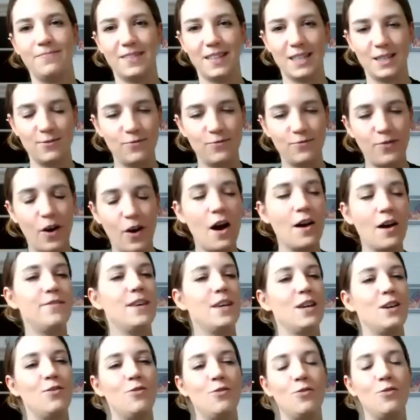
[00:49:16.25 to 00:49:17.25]
There's 5
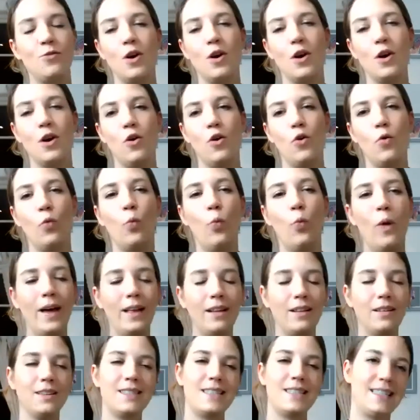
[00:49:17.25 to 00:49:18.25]
that you
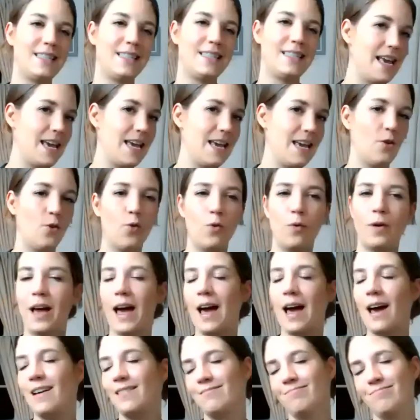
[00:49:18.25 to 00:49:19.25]
will see or
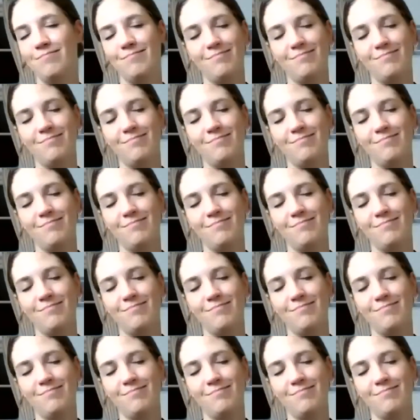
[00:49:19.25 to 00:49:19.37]
get